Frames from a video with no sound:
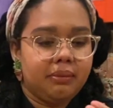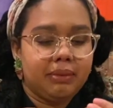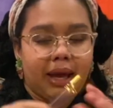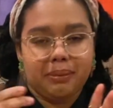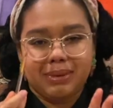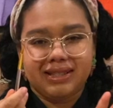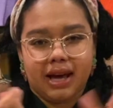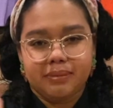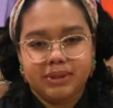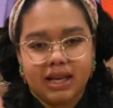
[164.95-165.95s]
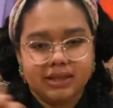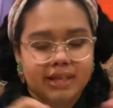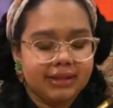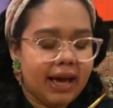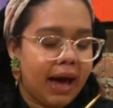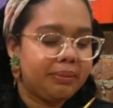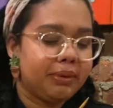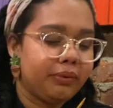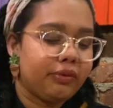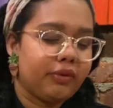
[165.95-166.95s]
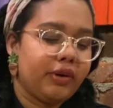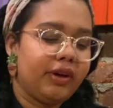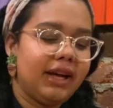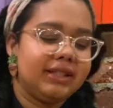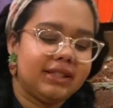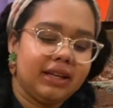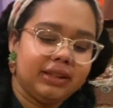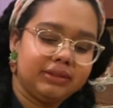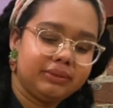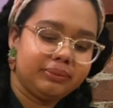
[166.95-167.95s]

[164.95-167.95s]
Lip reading: like mishaps that tend to happen with Royal Icing.